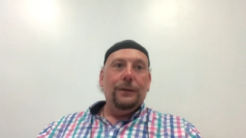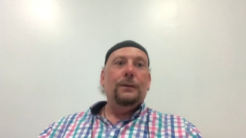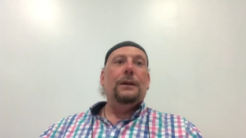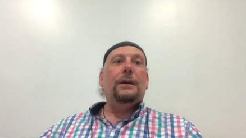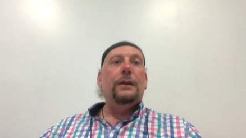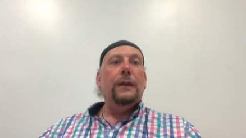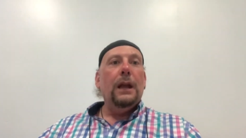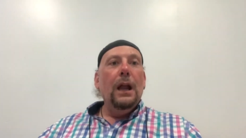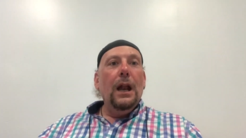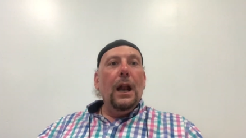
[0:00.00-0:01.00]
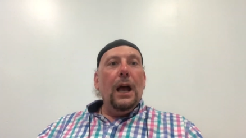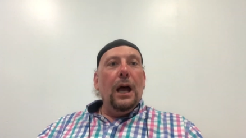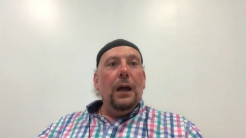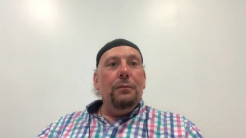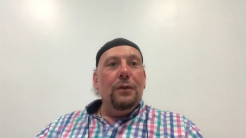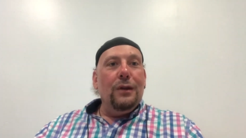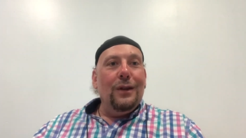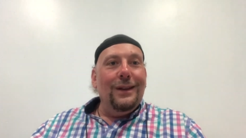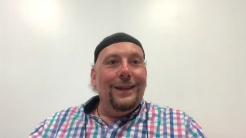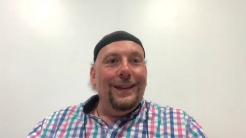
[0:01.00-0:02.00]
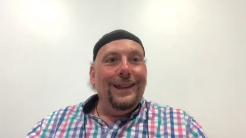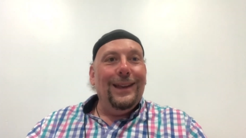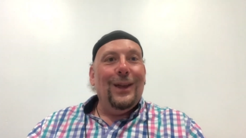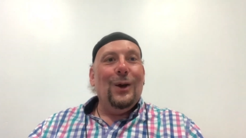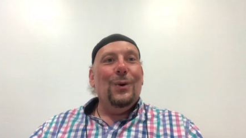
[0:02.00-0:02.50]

and all that kind of thing.